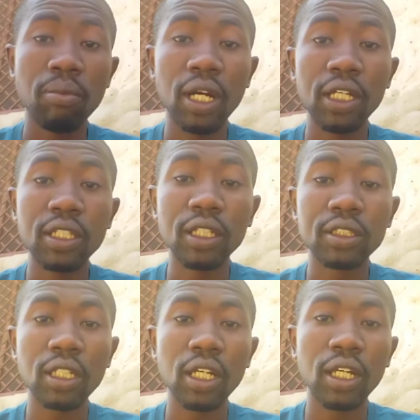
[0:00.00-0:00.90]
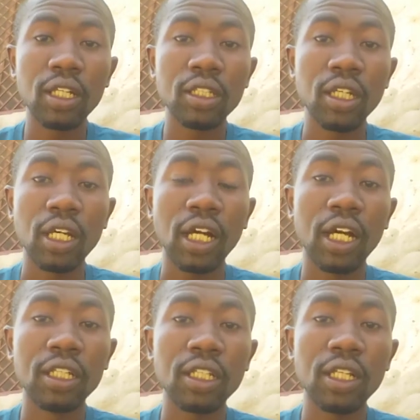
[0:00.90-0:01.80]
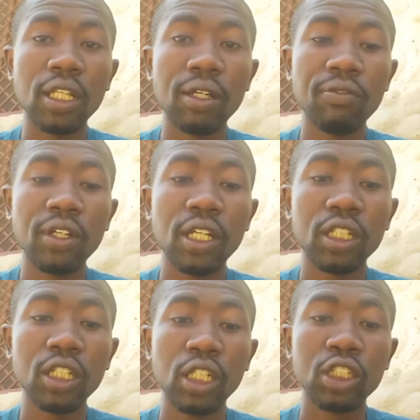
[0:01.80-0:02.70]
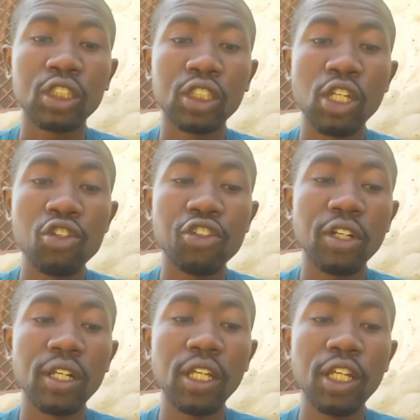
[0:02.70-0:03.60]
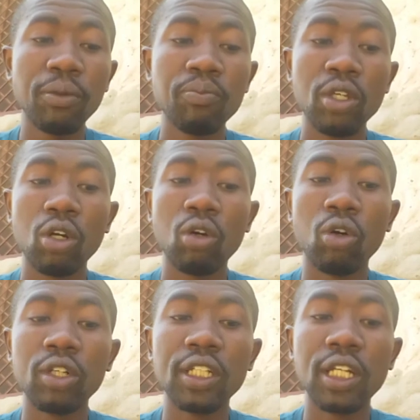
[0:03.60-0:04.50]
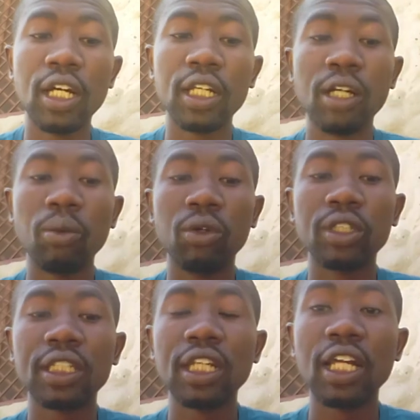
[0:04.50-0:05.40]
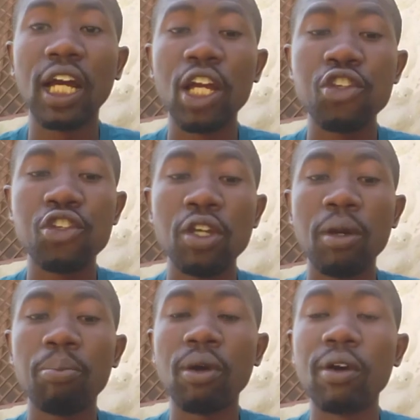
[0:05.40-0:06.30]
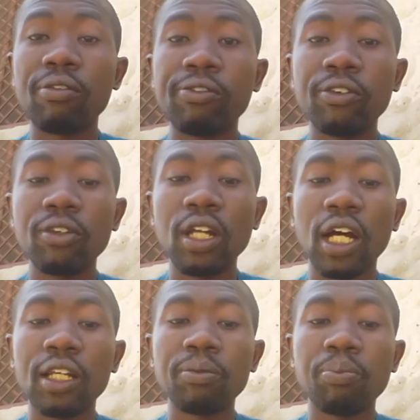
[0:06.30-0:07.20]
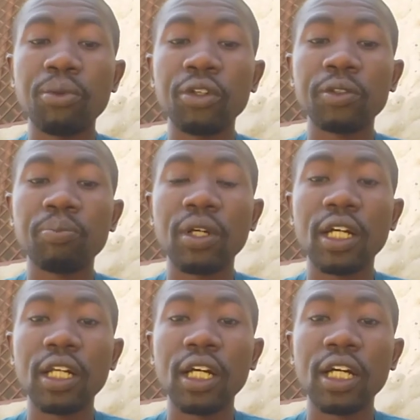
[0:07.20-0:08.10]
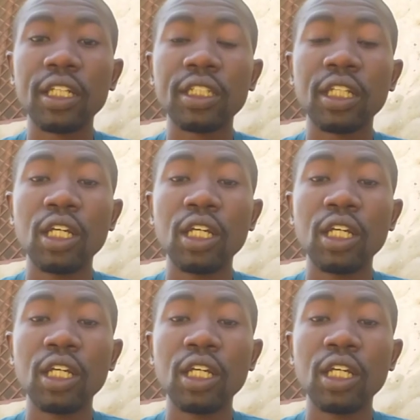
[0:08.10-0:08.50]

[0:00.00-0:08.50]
by the 10th and 11th century, old Ghana was large powerful and prosperous